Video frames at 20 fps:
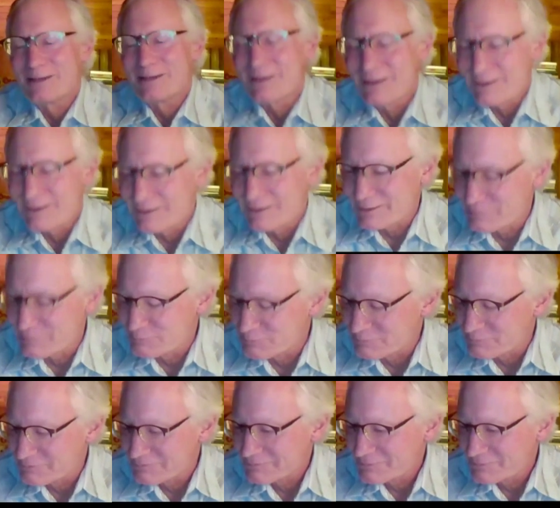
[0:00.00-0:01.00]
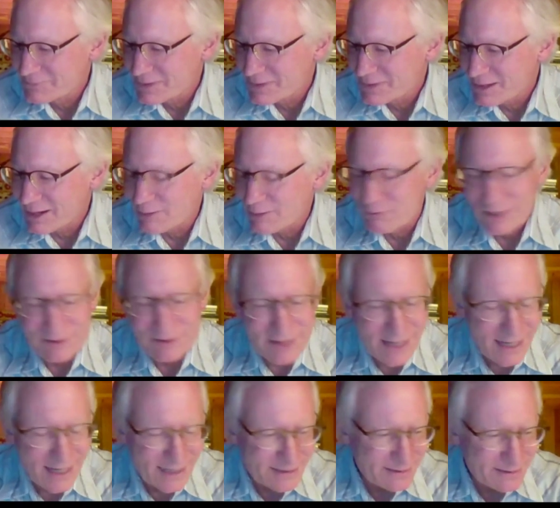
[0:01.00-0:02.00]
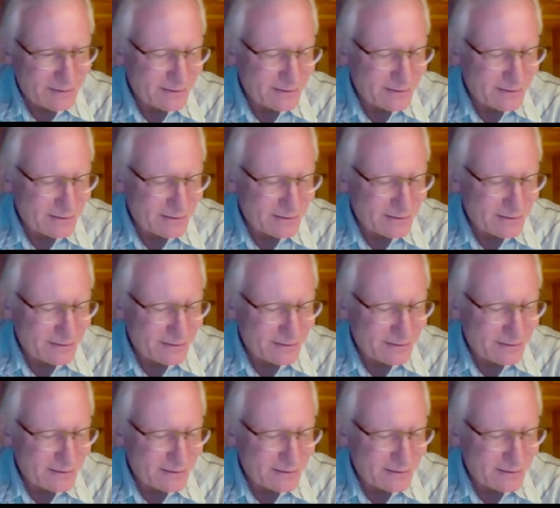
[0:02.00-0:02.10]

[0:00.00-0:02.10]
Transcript: um, I read that